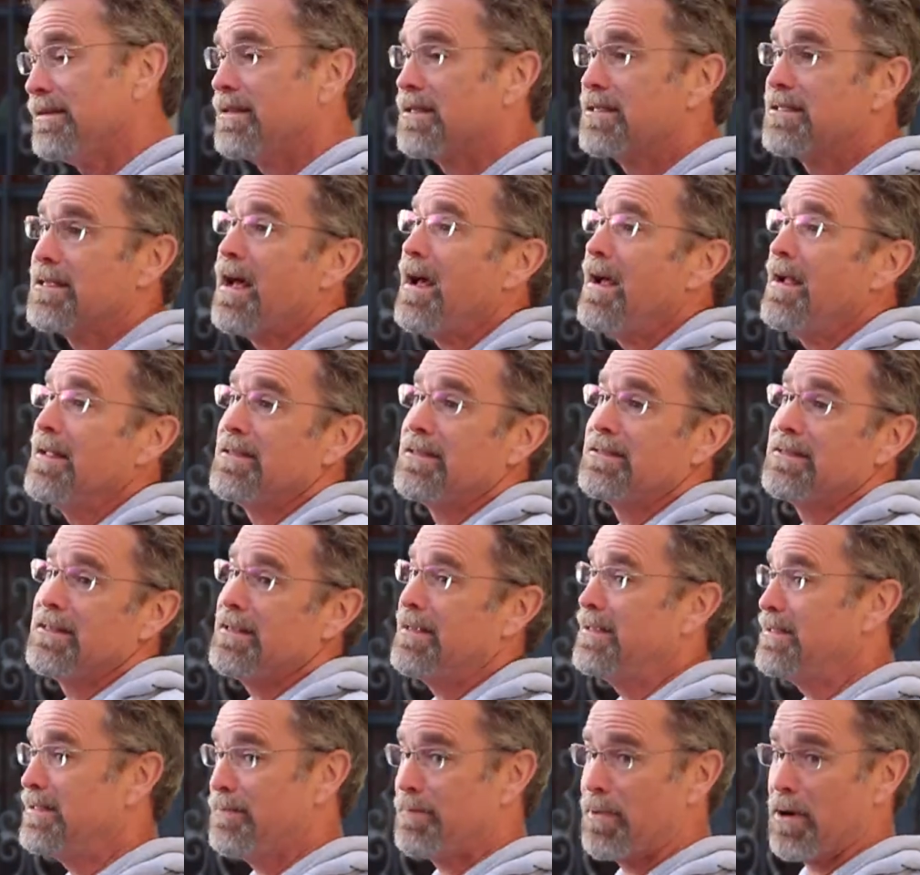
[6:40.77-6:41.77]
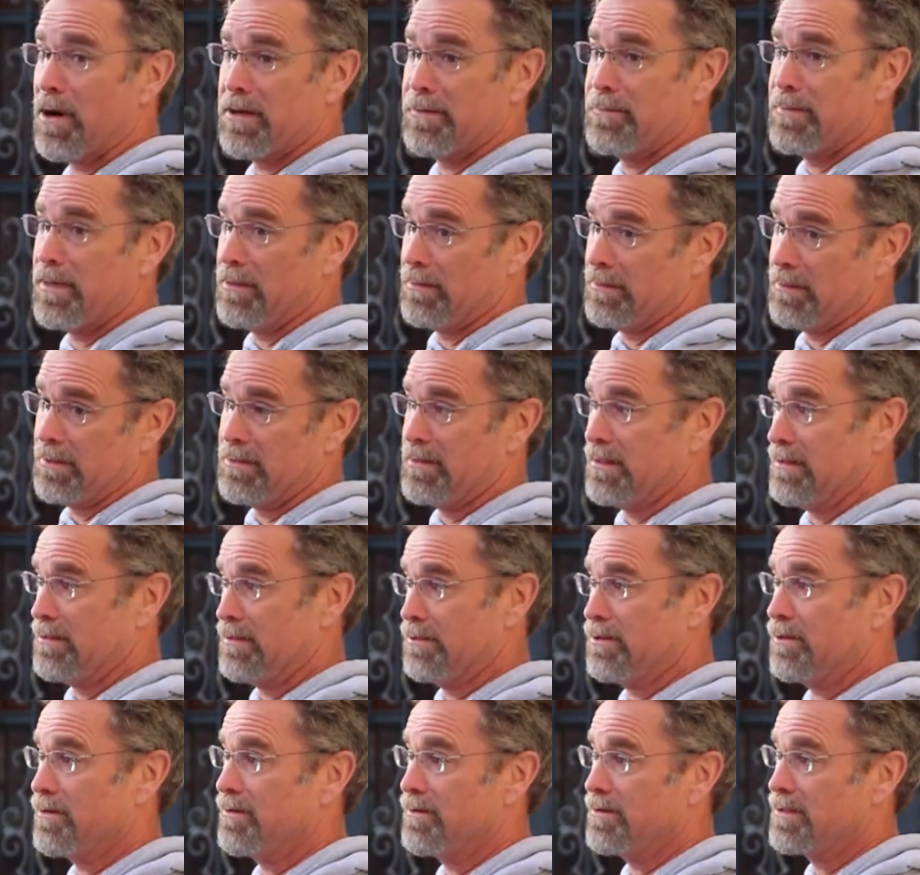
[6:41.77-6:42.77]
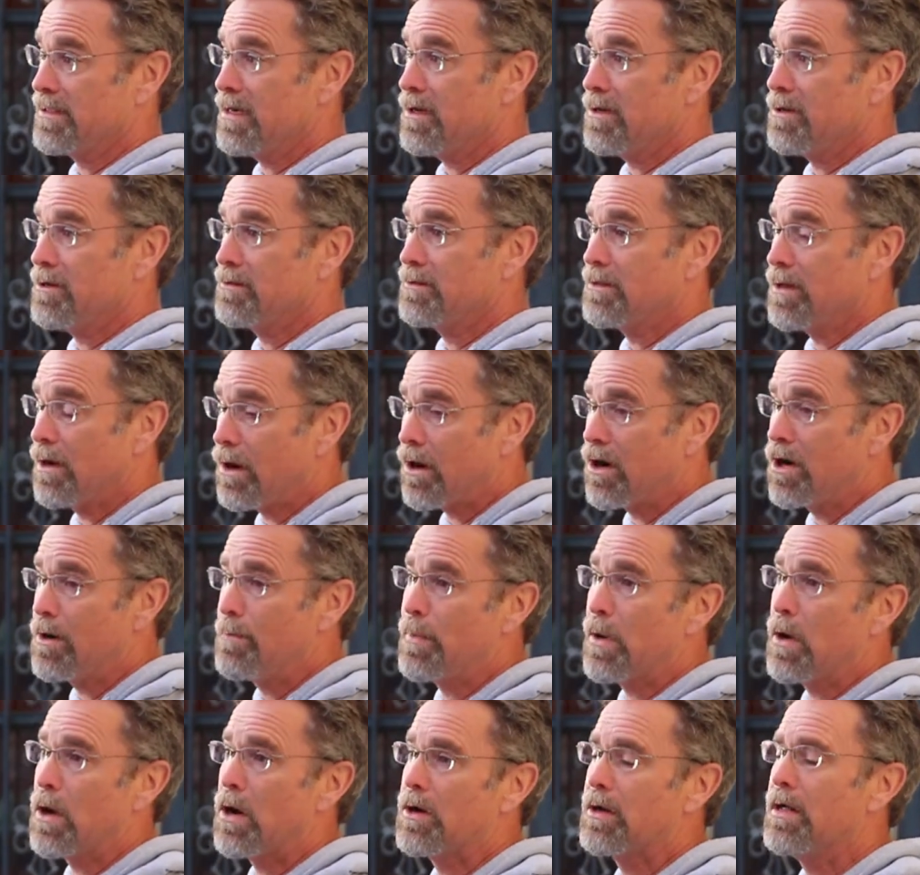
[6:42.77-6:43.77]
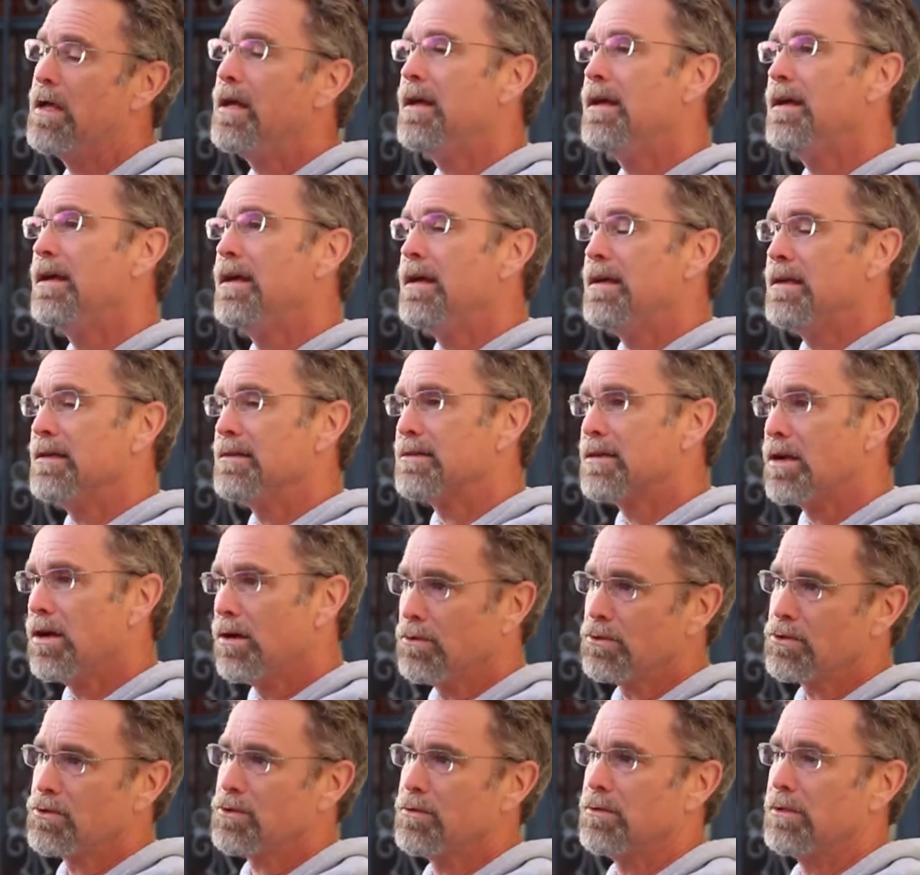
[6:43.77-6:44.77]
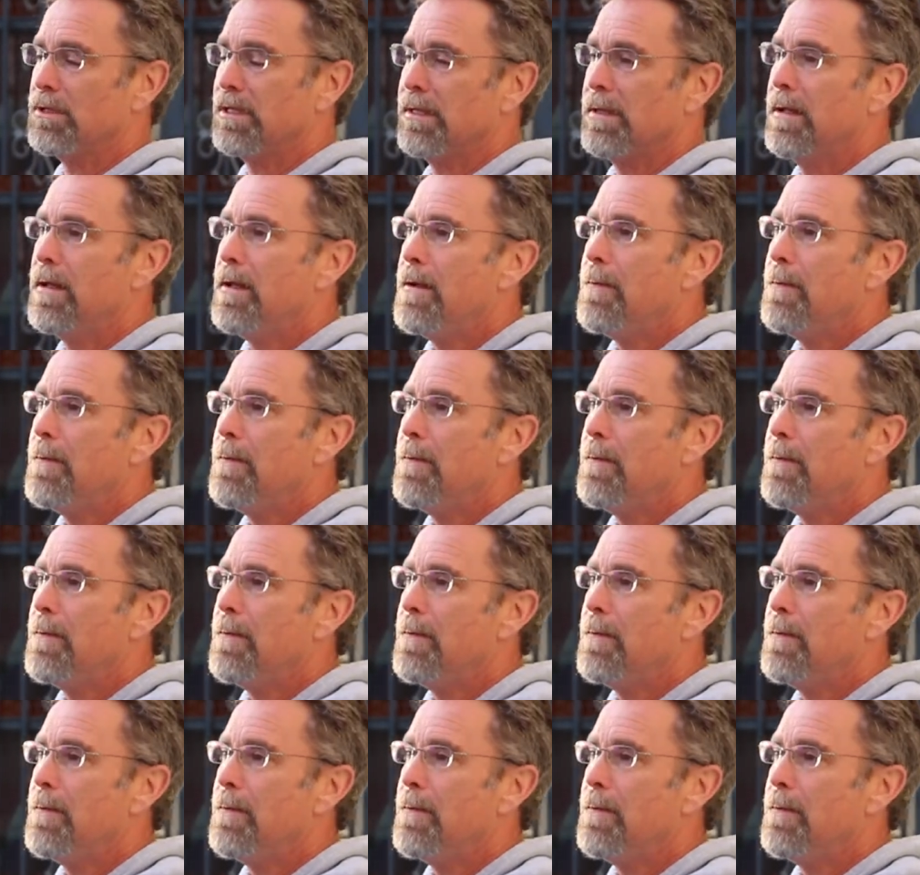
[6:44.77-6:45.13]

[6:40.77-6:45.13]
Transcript: The science is the easy part about this, as it turns out. The hard part is culturally.